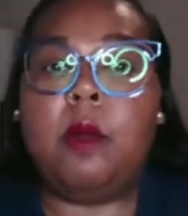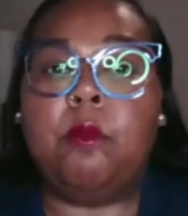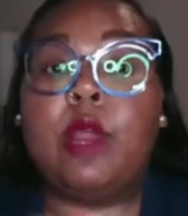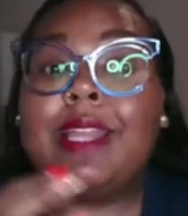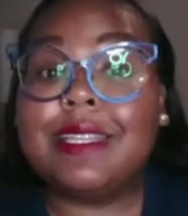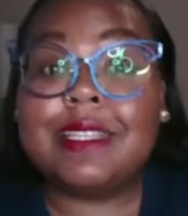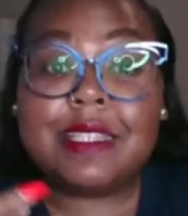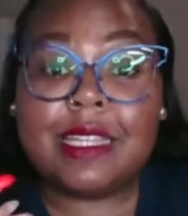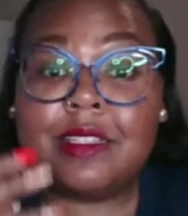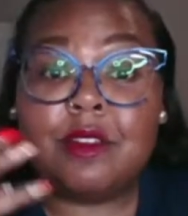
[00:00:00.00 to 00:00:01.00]
Breath is
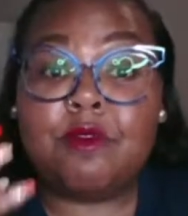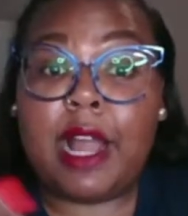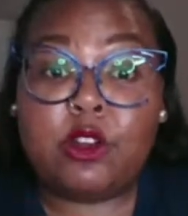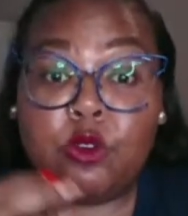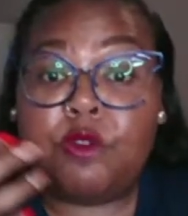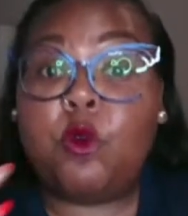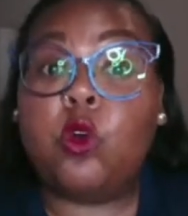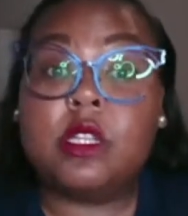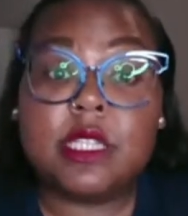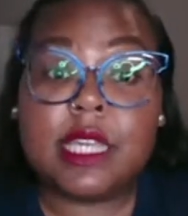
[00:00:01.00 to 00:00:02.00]
seen as a vital
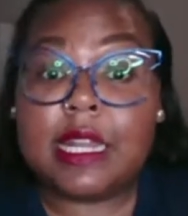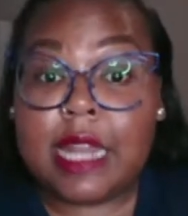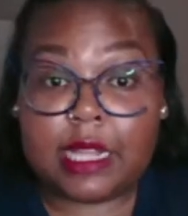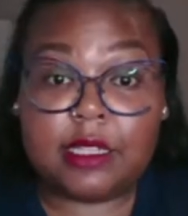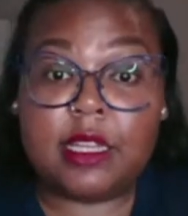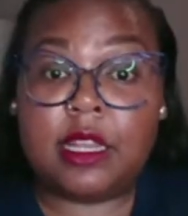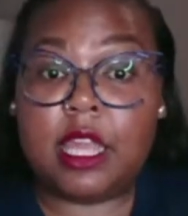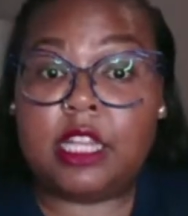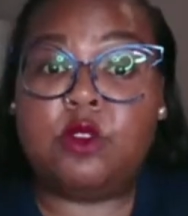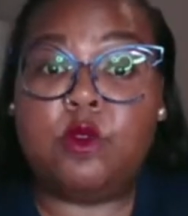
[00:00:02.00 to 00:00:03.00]
force connecting the
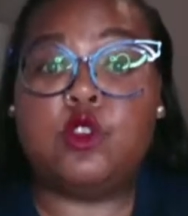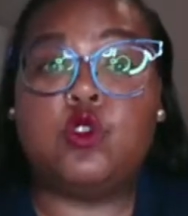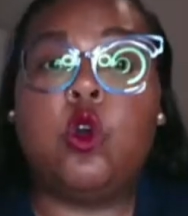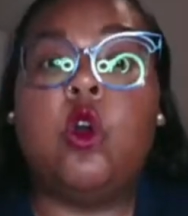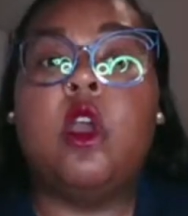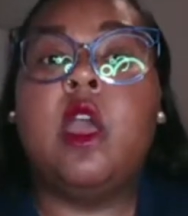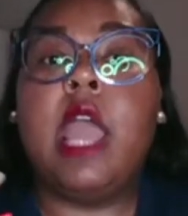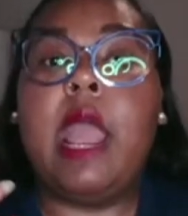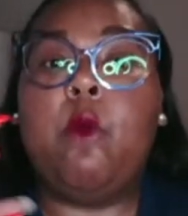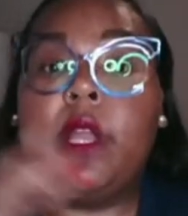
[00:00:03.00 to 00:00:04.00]
individual
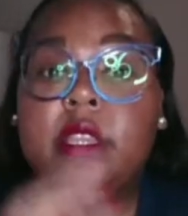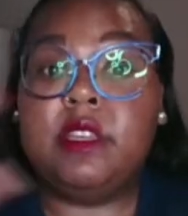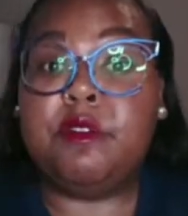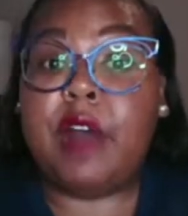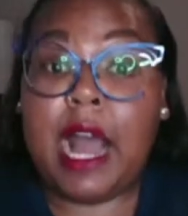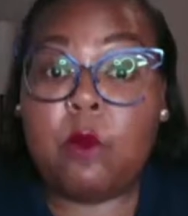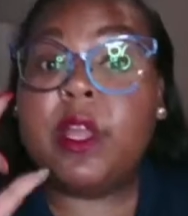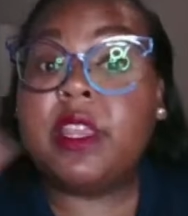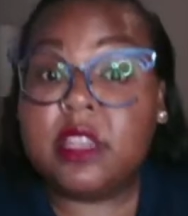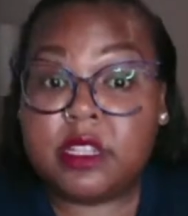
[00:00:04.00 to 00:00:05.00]
with
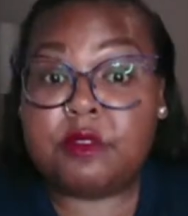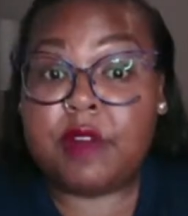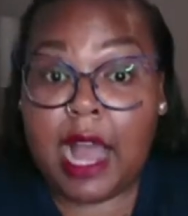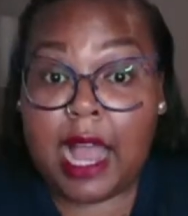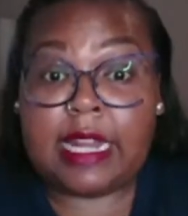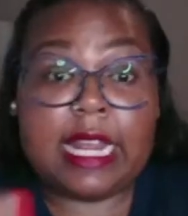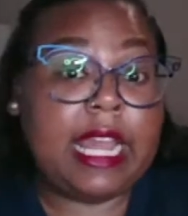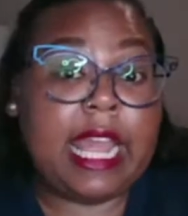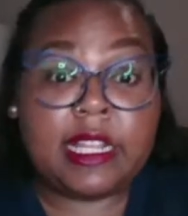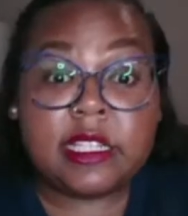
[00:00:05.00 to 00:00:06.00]
the divine
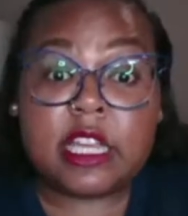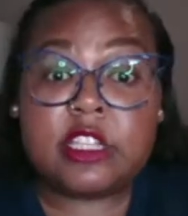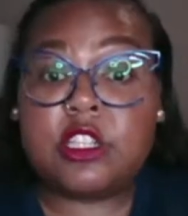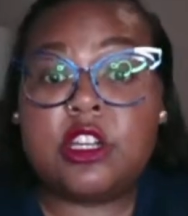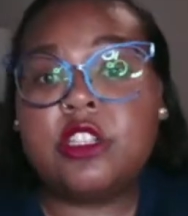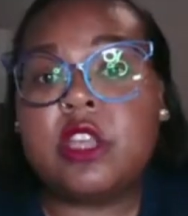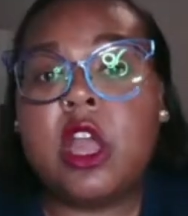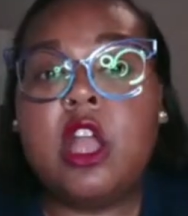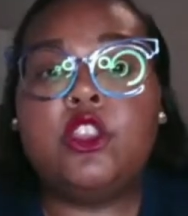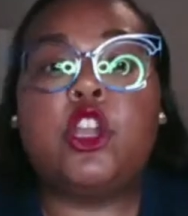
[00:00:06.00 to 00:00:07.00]
and ancestors.
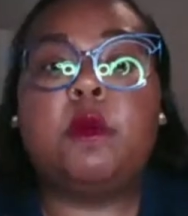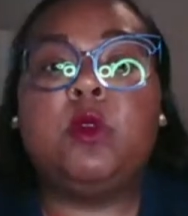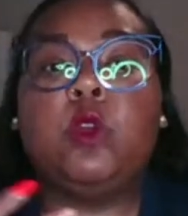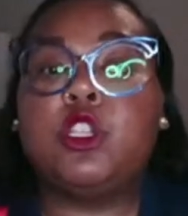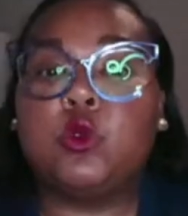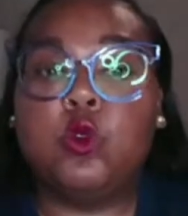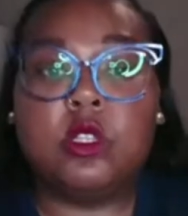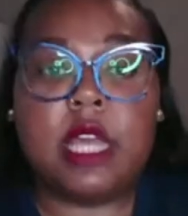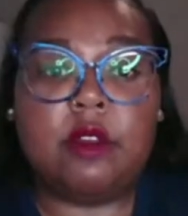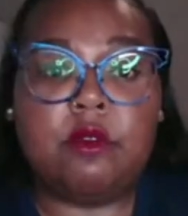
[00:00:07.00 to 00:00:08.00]
There could be
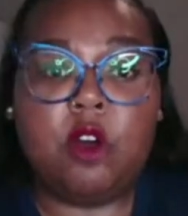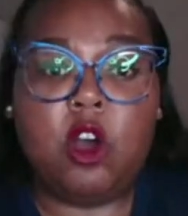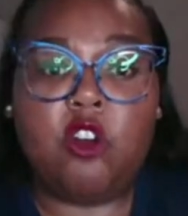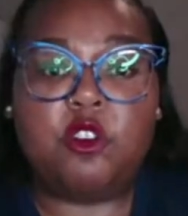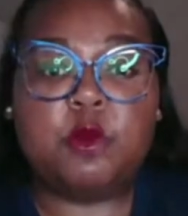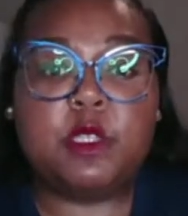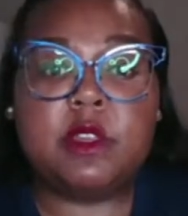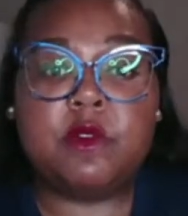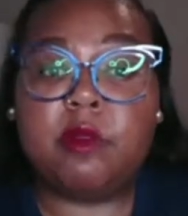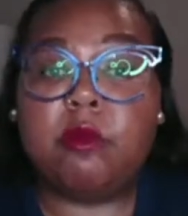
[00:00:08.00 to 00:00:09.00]
rituals that involve
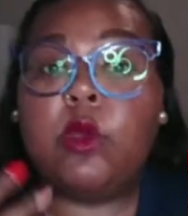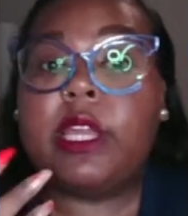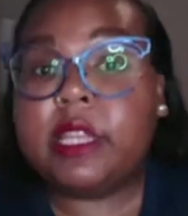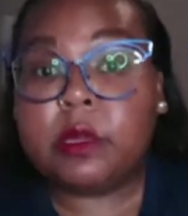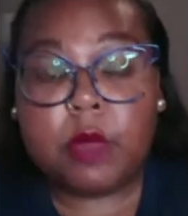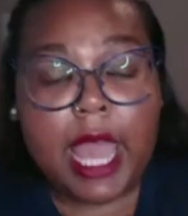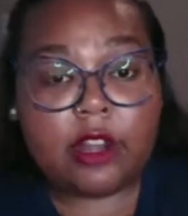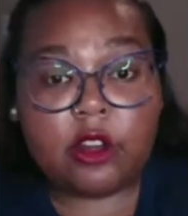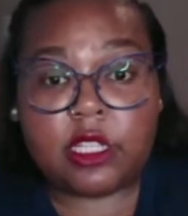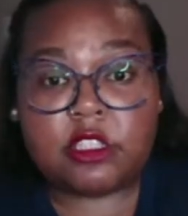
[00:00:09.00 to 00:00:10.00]
specific breathing
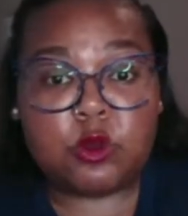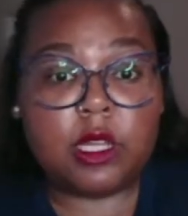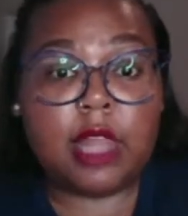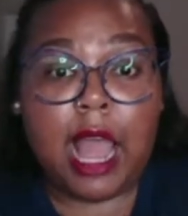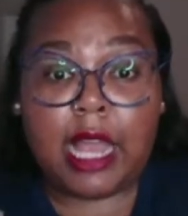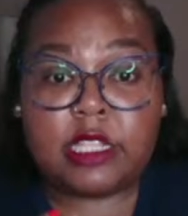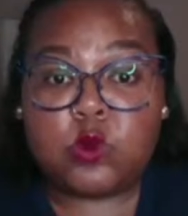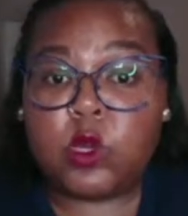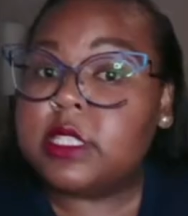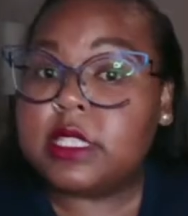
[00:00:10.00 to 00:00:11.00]
patterns to align
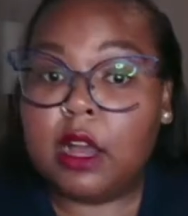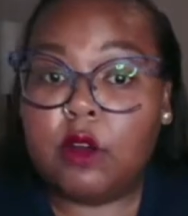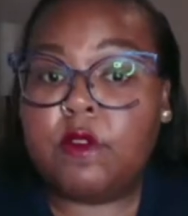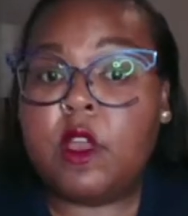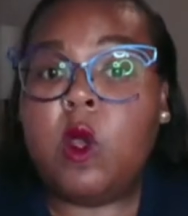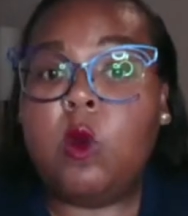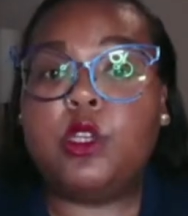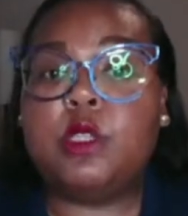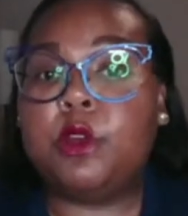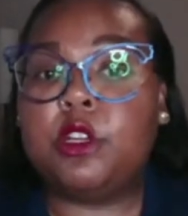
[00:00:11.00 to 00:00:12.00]
oneself
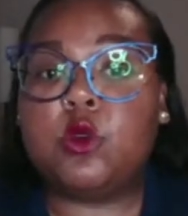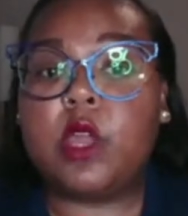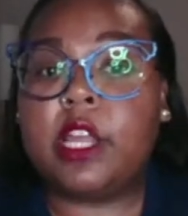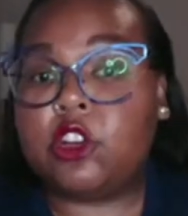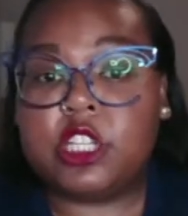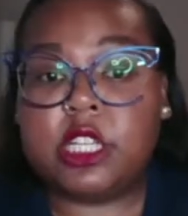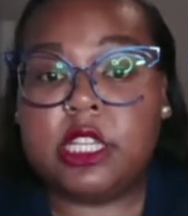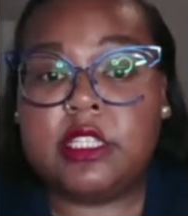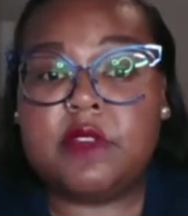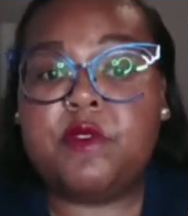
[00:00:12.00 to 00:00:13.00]
with spiritual
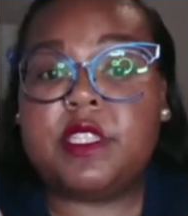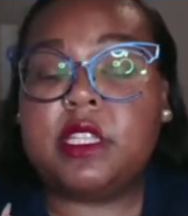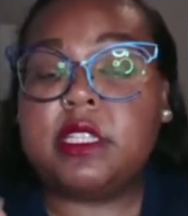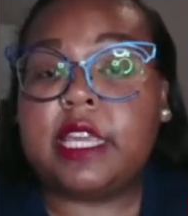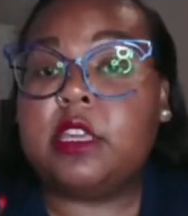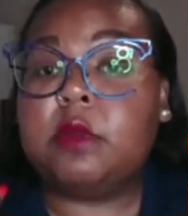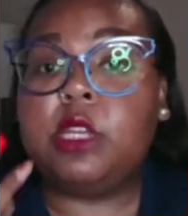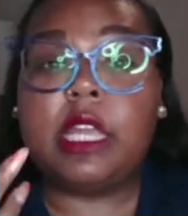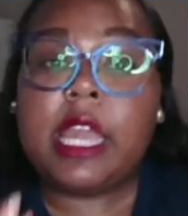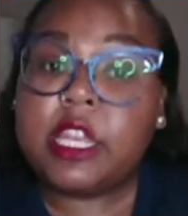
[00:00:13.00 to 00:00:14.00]
energies and facilitate
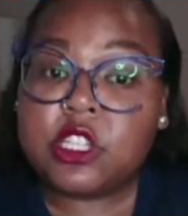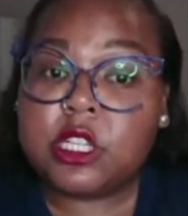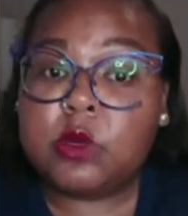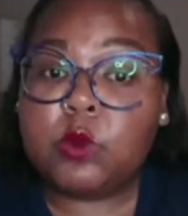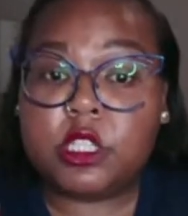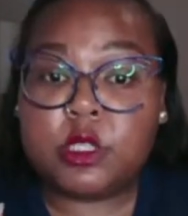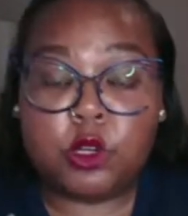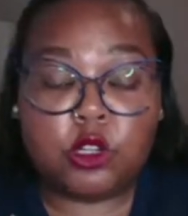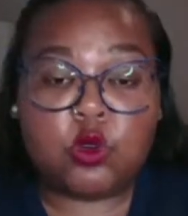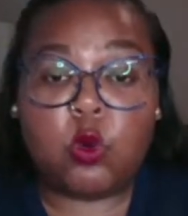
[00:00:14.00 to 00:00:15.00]
communication with the
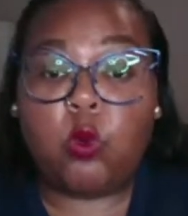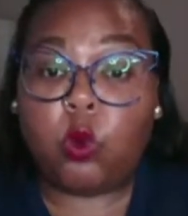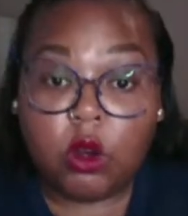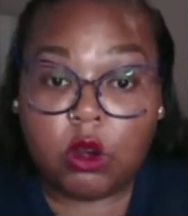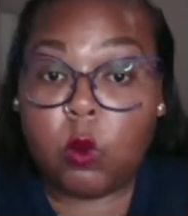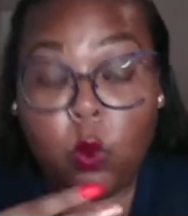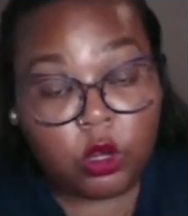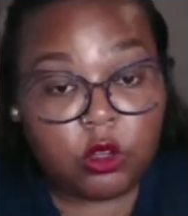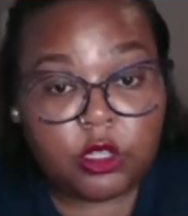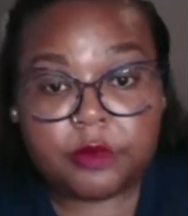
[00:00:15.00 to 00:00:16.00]
spiritual
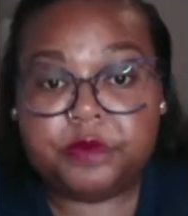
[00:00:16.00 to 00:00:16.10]
world.